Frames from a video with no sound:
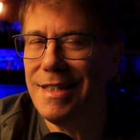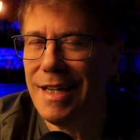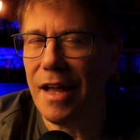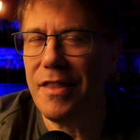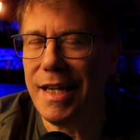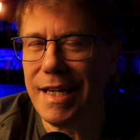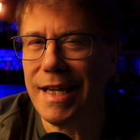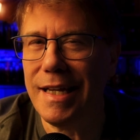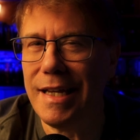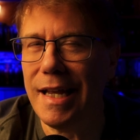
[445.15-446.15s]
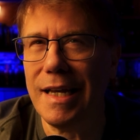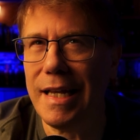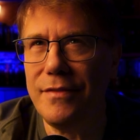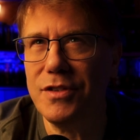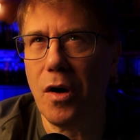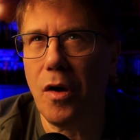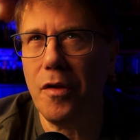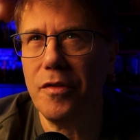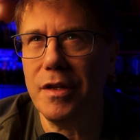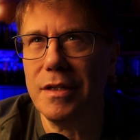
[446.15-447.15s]
I think it leaves
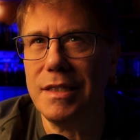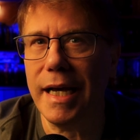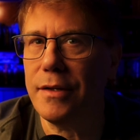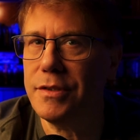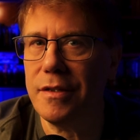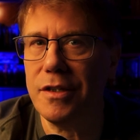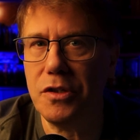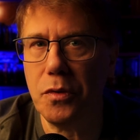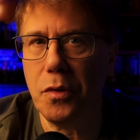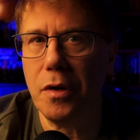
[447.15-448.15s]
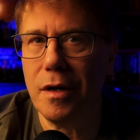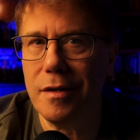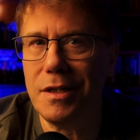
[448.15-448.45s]
all the doubts at the door.